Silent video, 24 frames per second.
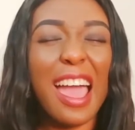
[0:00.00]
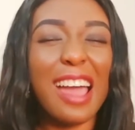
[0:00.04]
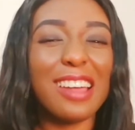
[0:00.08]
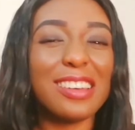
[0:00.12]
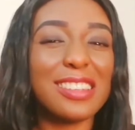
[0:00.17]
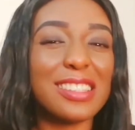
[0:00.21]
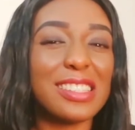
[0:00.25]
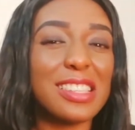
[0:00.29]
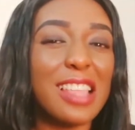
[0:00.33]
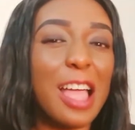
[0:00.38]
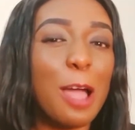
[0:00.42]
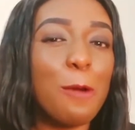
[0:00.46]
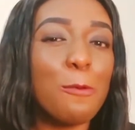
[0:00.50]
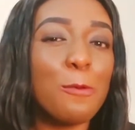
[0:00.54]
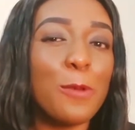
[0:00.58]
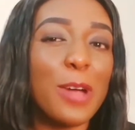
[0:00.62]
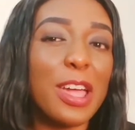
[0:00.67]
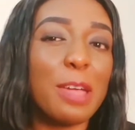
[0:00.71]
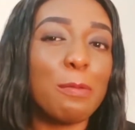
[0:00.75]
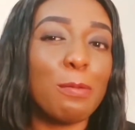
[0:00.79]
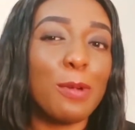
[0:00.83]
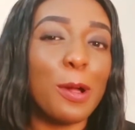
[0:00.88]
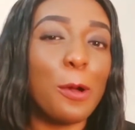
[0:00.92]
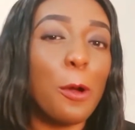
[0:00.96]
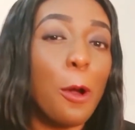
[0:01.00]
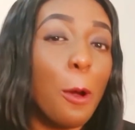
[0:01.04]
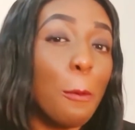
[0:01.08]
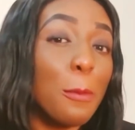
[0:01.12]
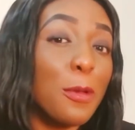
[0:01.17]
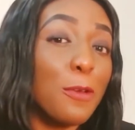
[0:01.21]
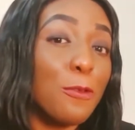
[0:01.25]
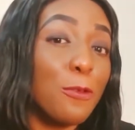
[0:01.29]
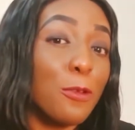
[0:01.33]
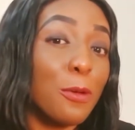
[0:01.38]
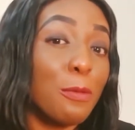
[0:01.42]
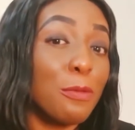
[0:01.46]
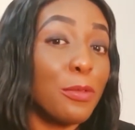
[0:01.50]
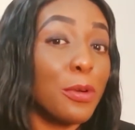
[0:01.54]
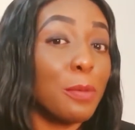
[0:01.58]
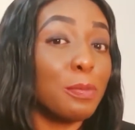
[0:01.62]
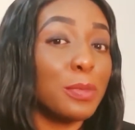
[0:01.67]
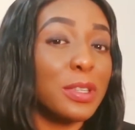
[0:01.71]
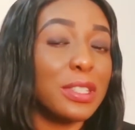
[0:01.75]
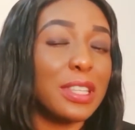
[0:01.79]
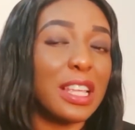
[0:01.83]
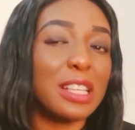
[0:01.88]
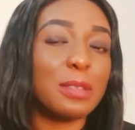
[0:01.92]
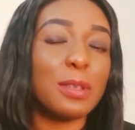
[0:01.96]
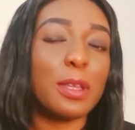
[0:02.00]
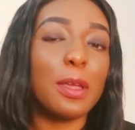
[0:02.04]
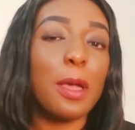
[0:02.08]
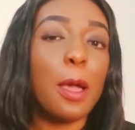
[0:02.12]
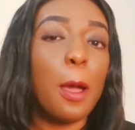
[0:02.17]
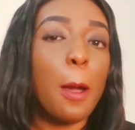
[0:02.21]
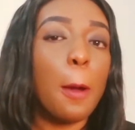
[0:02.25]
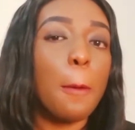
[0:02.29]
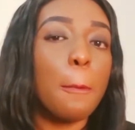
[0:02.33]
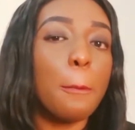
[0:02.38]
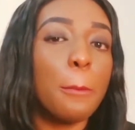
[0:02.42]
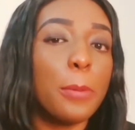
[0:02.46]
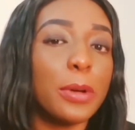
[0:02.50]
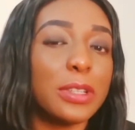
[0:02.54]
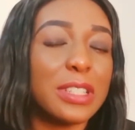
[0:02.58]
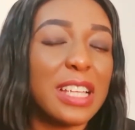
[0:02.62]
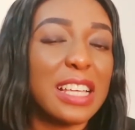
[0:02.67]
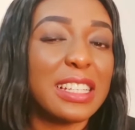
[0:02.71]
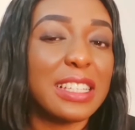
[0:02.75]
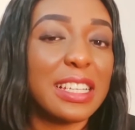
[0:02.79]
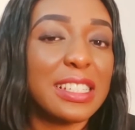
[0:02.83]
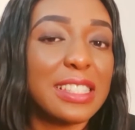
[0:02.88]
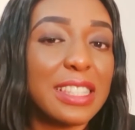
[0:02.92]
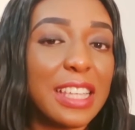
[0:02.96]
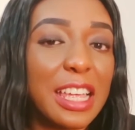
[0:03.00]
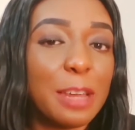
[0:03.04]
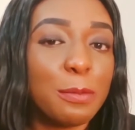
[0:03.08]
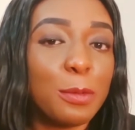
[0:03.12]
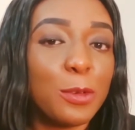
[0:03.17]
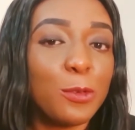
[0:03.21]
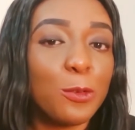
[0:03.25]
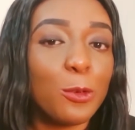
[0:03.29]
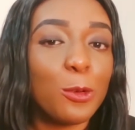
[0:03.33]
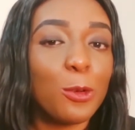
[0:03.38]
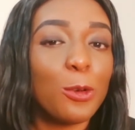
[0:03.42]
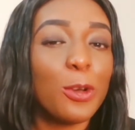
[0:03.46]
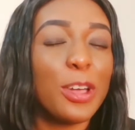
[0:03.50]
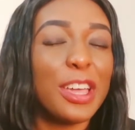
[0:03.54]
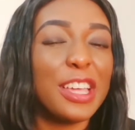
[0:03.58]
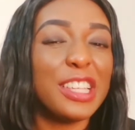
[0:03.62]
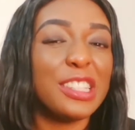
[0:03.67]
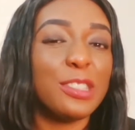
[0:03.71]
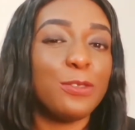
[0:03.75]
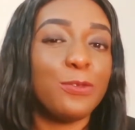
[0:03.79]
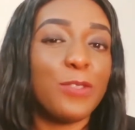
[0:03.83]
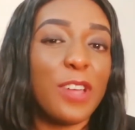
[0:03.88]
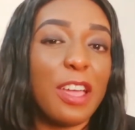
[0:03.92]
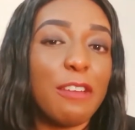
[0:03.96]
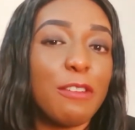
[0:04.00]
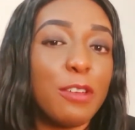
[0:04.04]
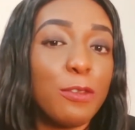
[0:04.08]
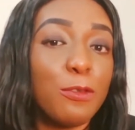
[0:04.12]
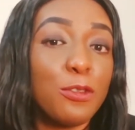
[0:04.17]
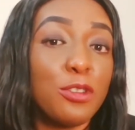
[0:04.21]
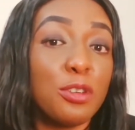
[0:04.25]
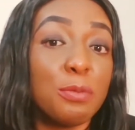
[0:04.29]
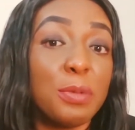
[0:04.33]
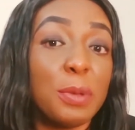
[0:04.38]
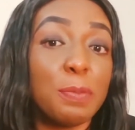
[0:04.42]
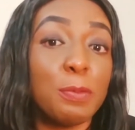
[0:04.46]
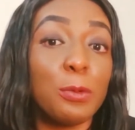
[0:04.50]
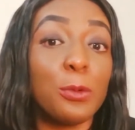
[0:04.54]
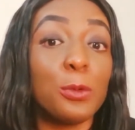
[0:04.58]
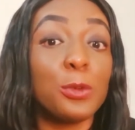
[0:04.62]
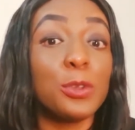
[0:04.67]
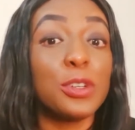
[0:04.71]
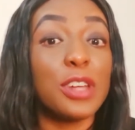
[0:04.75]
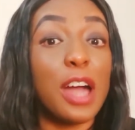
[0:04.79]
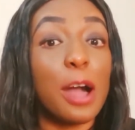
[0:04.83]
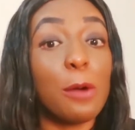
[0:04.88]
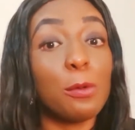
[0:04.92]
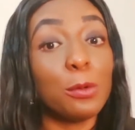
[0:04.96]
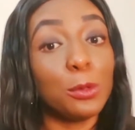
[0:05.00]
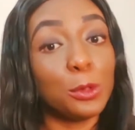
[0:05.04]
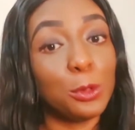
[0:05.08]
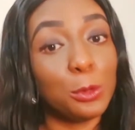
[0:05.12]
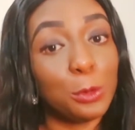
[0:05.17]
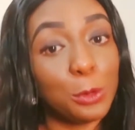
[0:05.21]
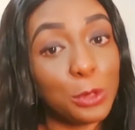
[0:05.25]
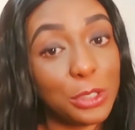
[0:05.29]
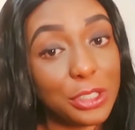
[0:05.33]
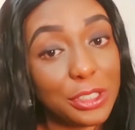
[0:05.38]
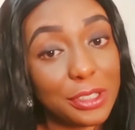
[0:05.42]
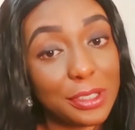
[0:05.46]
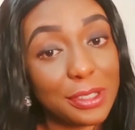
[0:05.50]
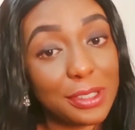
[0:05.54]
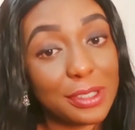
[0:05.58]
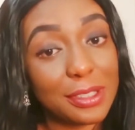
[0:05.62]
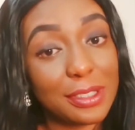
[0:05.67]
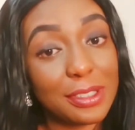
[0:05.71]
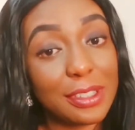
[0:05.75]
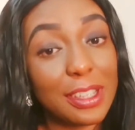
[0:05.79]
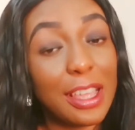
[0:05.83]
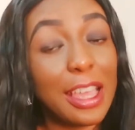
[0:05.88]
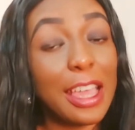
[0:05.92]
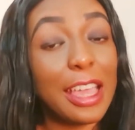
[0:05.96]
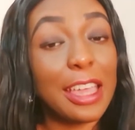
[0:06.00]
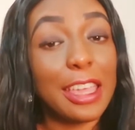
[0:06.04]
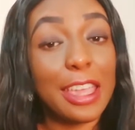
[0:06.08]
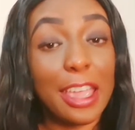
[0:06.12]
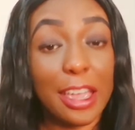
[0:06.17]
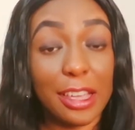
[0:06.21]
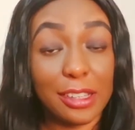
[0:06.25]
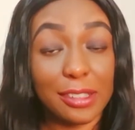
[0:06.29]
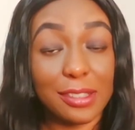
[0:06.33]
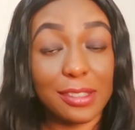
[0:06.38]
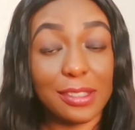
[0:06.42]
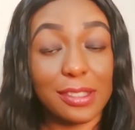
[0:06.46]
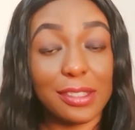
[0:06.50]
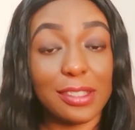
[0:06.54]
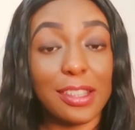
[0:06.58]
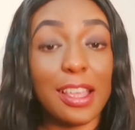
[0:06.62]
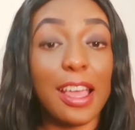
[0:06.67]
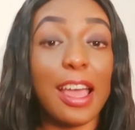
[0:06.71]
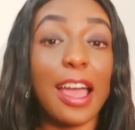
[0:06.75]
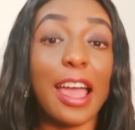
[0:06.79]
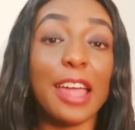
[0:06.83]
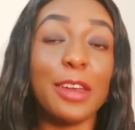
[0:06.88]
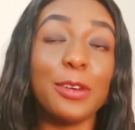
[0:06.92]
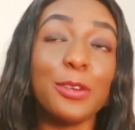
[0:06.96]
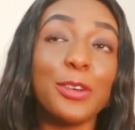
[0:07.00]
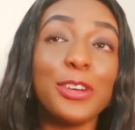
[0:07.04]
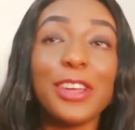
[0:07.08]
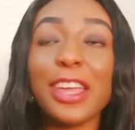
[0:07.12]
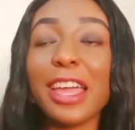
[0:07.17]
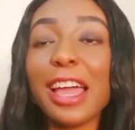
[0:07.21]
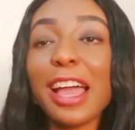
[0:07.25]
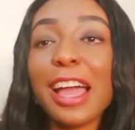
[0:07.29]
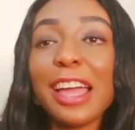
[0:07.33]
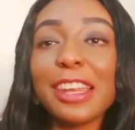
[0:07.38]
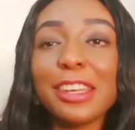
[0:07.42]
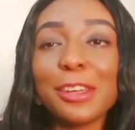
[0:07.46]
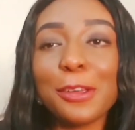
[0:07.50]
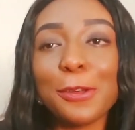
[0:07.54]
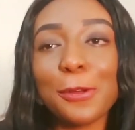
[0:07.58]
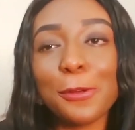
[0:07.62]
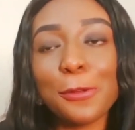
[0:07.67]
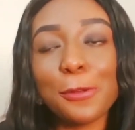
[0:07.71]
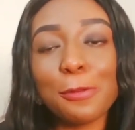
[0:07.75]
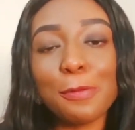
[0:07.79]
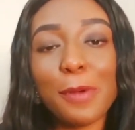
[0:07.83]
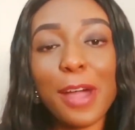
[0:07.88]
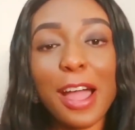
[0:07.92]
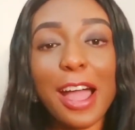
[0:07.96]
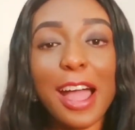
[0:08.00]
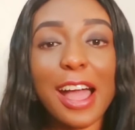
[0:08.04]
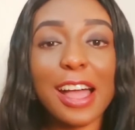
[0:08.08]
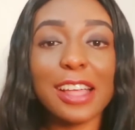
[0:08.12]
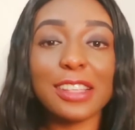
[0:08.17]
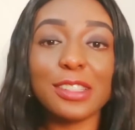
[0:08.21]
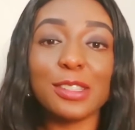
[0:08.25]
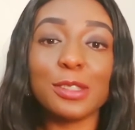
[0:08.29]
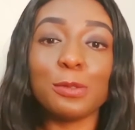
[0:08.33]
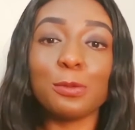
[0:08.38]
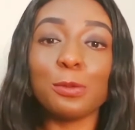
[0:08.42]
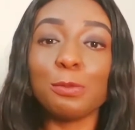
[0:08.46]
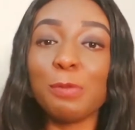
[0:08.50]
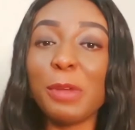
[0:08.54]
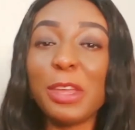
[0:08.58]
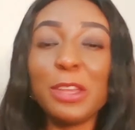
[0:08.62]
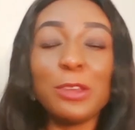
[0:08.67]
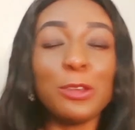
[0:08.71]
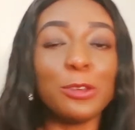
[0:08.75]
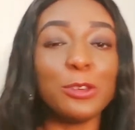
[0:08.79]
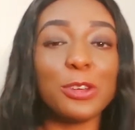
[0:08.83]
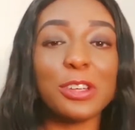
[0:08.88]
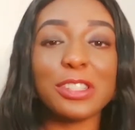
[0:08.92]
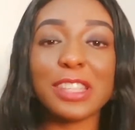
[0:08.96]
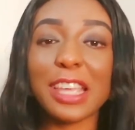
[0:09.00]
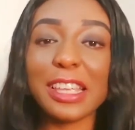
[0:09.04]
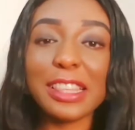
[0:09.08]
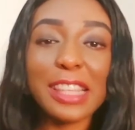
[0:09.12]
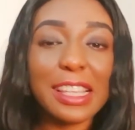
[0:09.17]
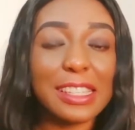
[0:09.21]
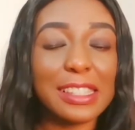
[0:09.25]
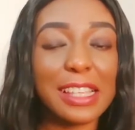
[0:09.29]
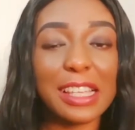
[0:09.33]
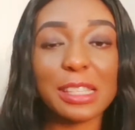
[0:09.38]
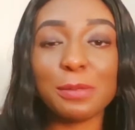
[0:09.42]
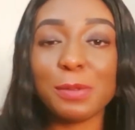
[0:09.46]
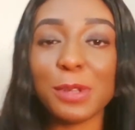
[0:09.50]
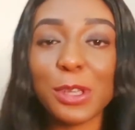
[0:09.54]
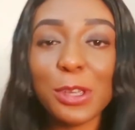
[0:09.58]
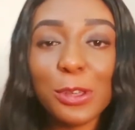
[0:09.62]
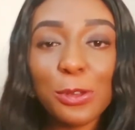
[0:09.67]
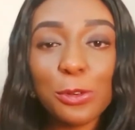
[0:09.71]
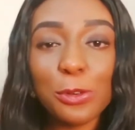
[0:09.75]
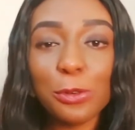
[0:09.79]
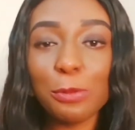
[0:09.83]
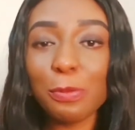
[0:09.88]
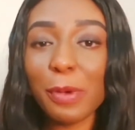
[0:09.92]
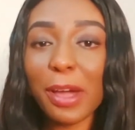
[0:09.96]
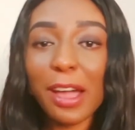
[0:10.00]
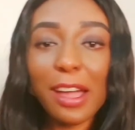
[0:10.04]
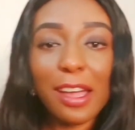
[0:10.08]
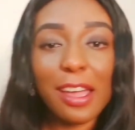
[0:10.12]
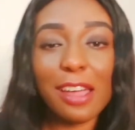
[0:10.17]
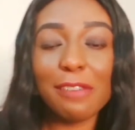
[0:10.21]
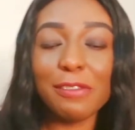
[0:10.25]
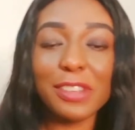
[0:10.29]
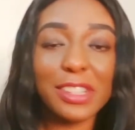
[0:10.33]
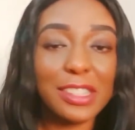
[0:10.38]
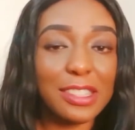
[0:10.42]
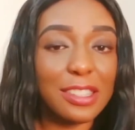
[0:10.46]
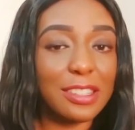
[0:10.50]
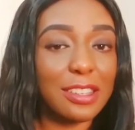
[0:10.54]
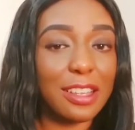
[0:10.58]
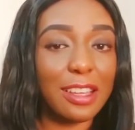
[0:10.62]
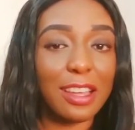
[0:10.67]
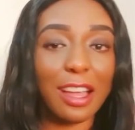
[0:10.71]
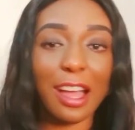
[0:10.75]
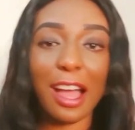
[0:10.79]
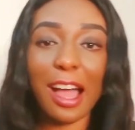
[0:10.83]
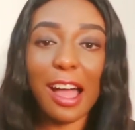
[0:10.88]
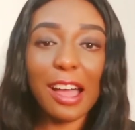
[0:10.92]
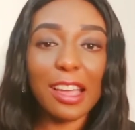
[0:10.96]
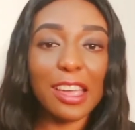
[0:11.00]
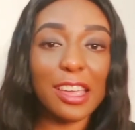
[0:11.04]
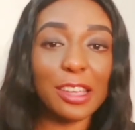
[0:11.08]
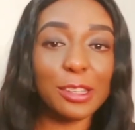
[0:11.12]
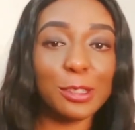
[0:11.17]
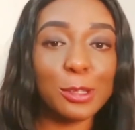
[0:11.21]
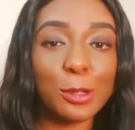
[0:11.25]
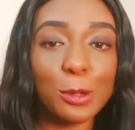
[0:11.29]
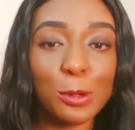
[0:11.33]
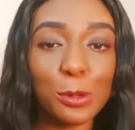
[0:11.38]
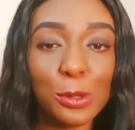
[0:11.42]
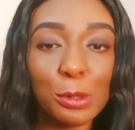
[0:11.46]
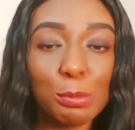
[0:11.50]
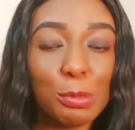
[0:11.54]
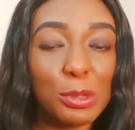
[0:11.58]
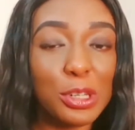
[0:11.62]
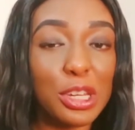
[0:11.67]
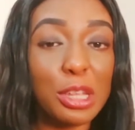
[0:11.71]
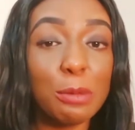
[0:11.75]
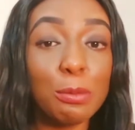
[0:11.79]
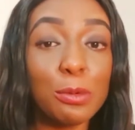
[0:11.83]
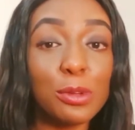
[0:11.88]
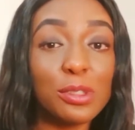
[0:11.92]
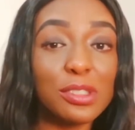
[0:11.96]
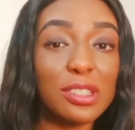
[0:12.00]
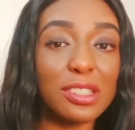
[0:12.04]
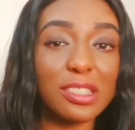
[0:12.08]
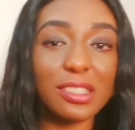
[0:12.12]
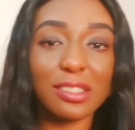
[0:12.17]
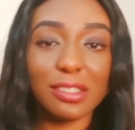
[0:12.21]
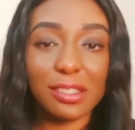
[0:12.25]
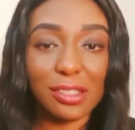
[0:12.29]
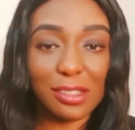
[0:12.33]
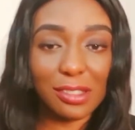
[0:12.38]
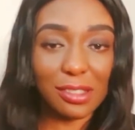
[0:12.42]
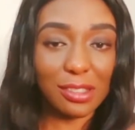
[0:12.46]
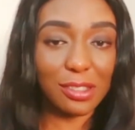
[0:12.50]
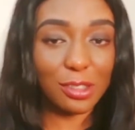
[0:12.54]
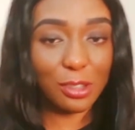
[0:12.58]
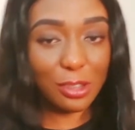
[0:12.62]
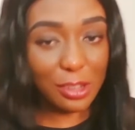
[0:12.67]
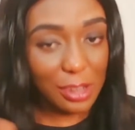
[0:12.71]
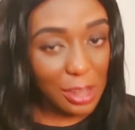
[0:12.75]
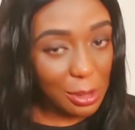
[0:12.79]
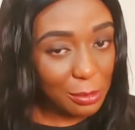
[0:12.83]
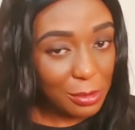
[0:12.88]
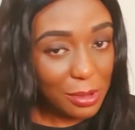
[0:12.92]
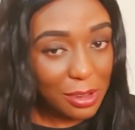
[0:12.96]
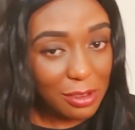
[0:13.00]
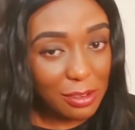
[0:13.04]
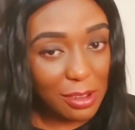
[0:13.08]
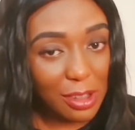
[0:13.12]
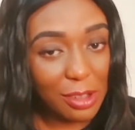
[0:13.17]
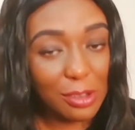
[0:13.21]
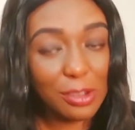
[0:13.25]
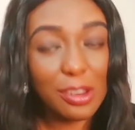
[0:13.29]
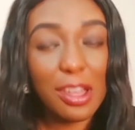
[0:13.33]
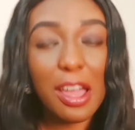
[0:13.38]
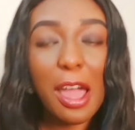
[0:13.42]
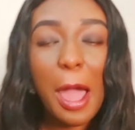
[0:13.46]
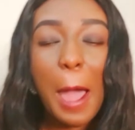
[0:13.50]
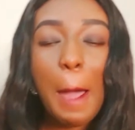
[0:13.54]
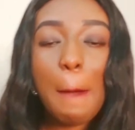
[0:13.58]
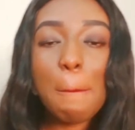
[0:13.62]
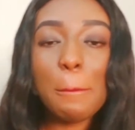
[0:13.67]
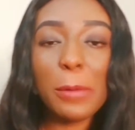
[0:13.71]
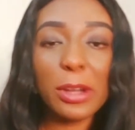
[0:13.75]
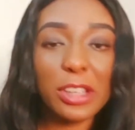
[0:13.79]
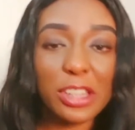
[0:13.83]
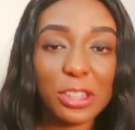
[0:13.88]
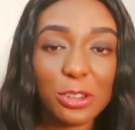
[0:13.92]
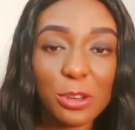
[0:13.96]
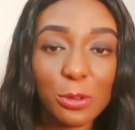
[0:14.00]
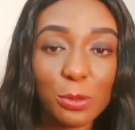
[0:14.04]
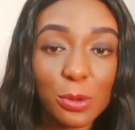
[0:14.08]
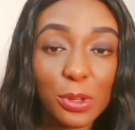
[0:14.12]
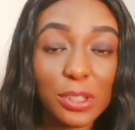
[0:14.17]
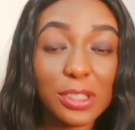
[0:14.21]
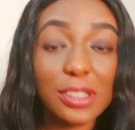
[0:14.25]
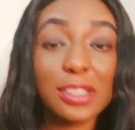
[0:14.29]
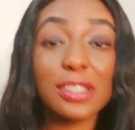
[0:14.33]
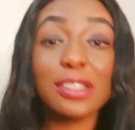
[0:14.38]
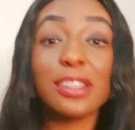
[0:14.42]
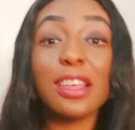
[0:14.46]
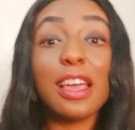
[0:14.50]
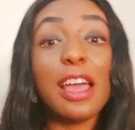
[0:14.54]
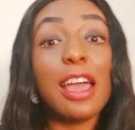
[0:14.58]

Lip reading: I understand where people are coming from this aspect, but as I said before, it's very few people that will do this. Yes, I know, yeah, the Yorubas, well, maybe you just enter and start speaking Yoruba, everything, case closed, but the Igbos is the other way around. But you know what?